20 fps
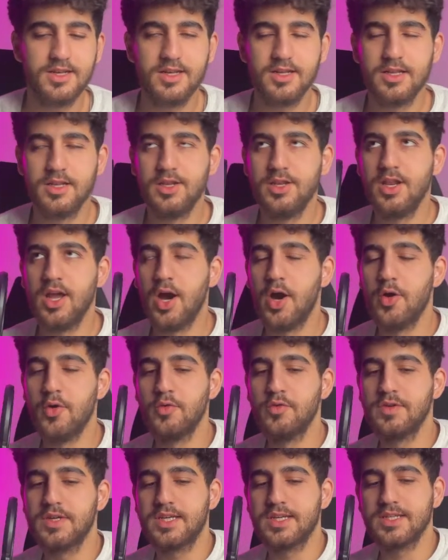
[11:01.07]
now
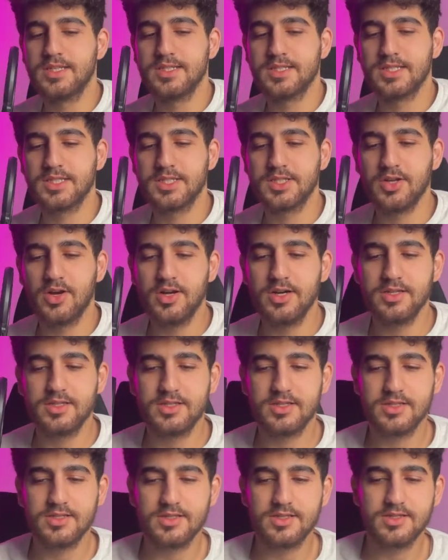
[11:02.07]
we can
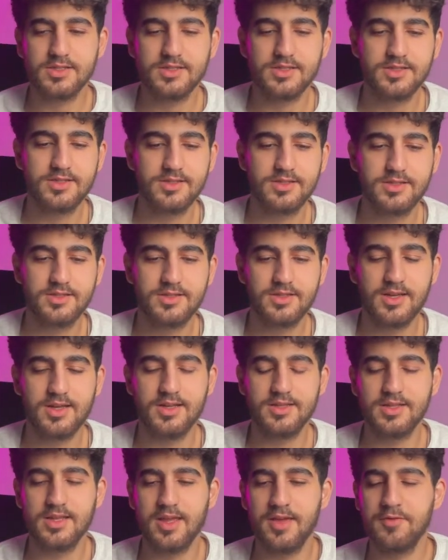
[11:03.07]
start,
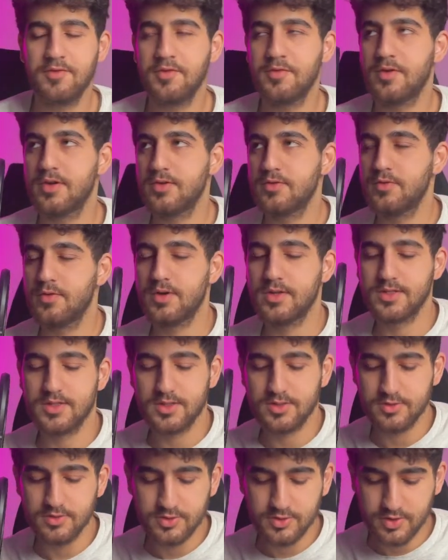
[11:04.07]
and everyone who
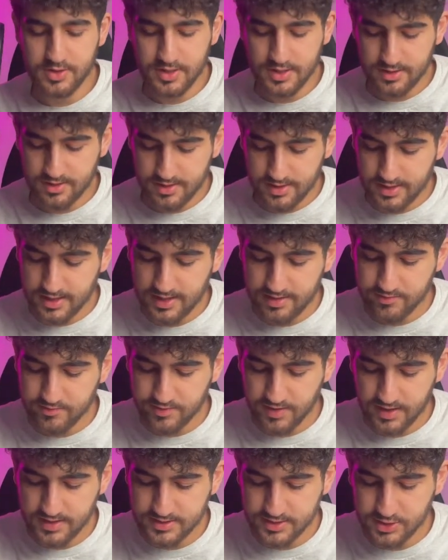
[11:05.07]
wanted to join, I think
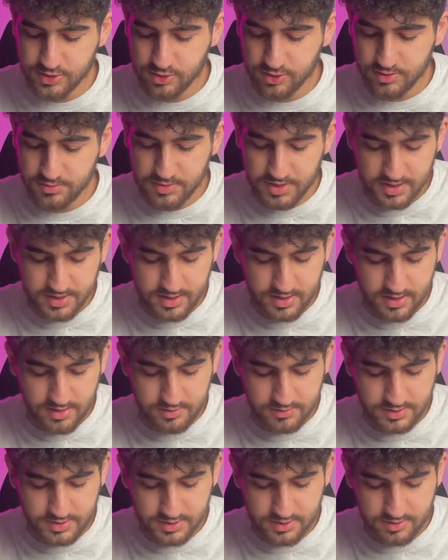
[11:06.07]
has joined by now,
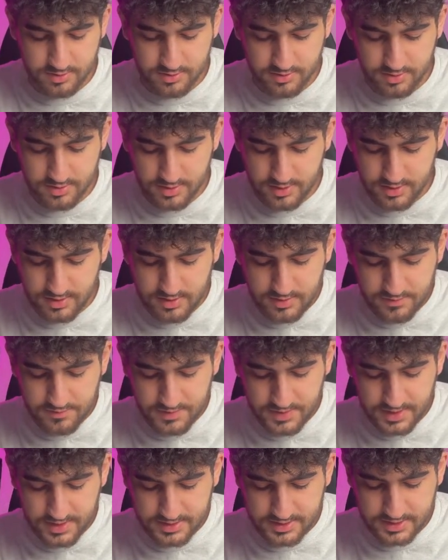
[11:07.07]
so we
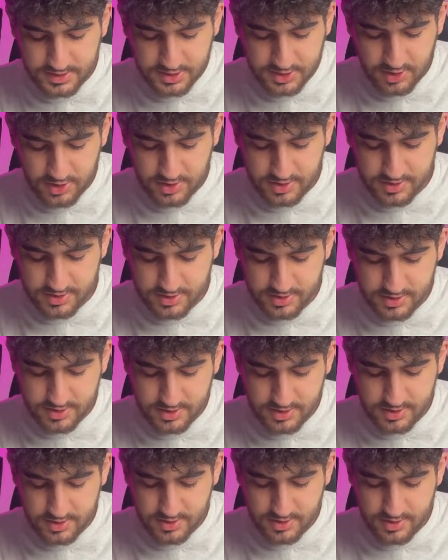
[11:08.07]
can start
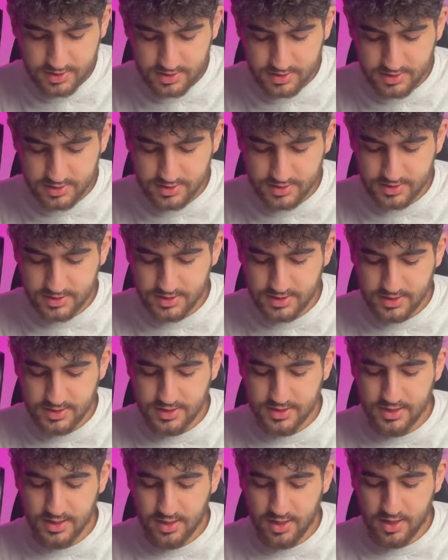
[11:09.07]

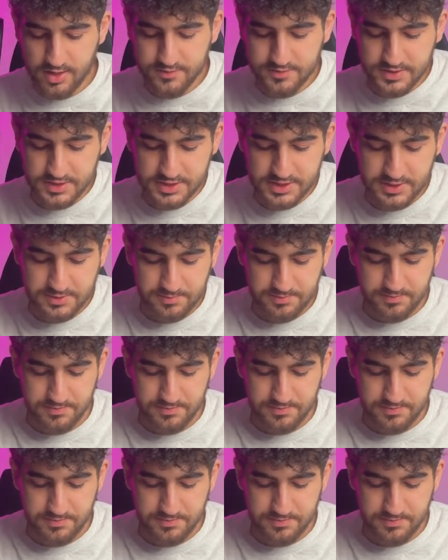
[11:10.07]
the live stream.